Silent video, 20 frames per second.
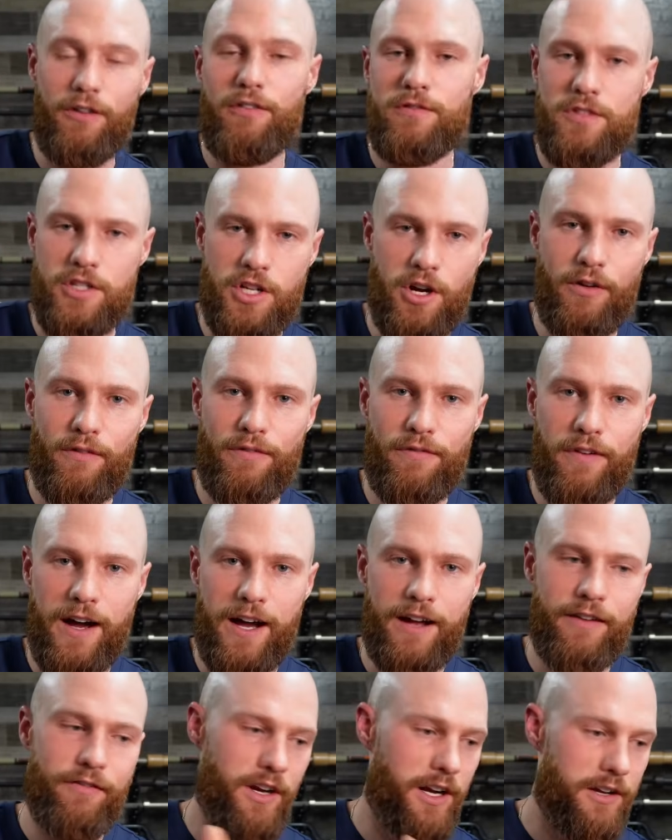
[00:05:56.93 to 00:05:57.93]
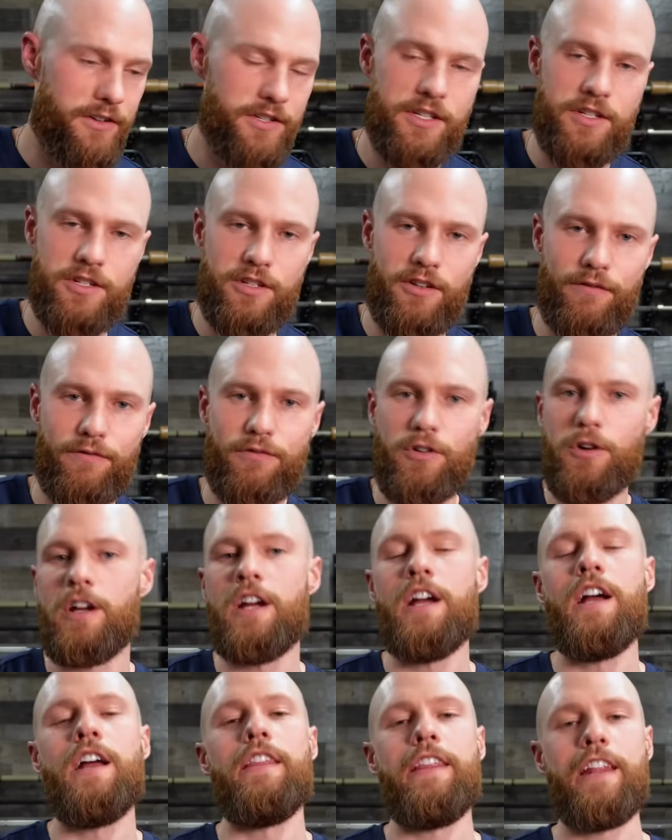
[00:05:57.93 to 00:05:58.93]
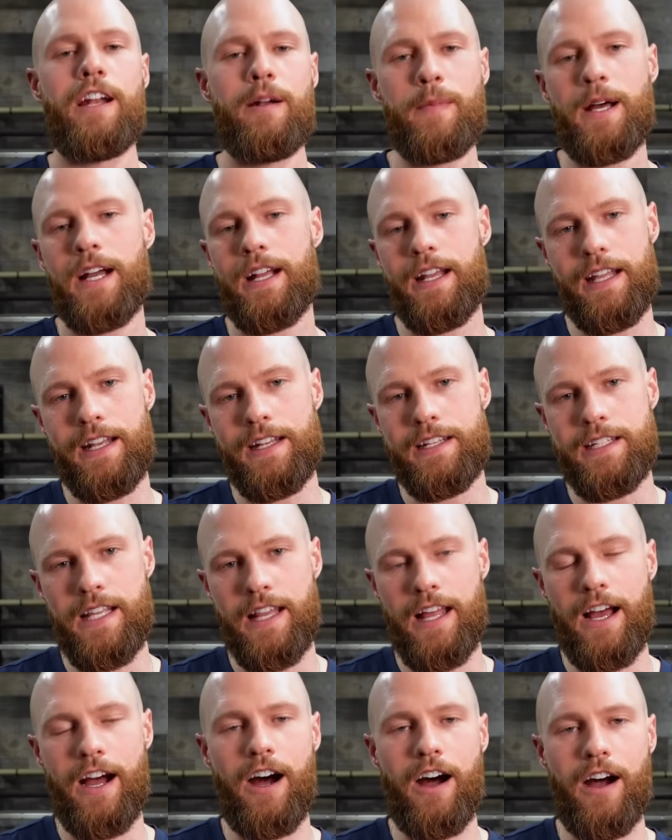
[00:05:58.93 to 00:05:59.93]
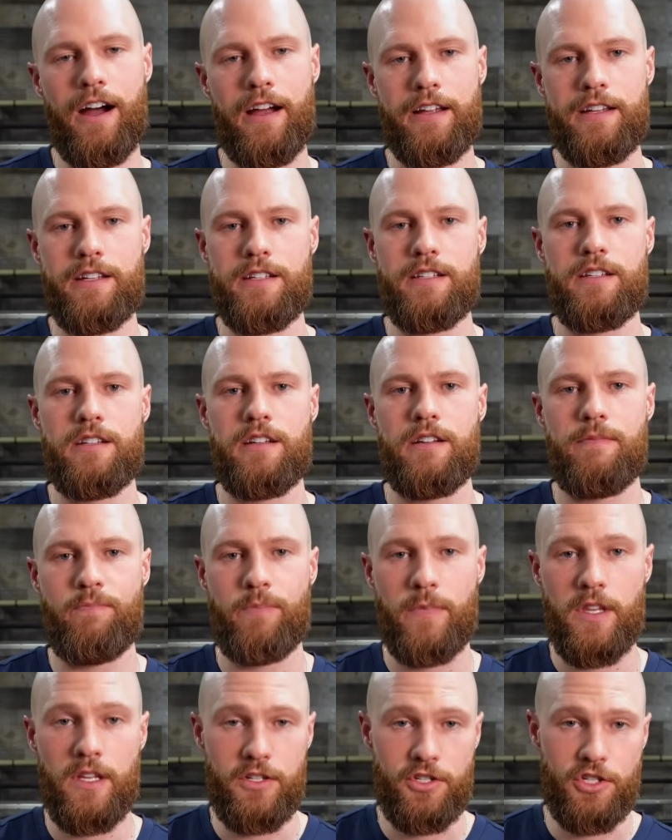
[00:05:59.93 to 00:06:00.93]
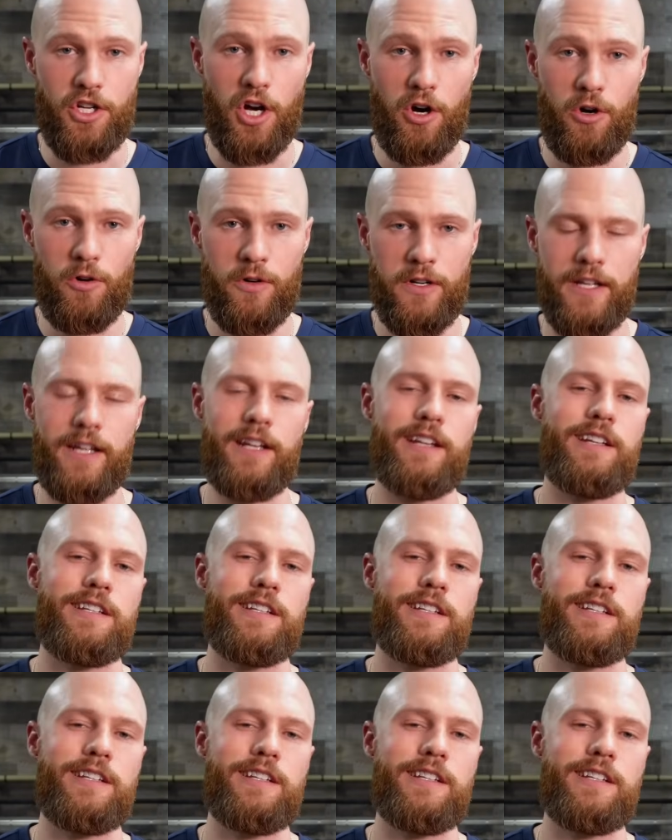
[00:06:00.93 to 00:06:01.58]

zone 5 and I was in zone 4, then I'm not getting to that highest zone and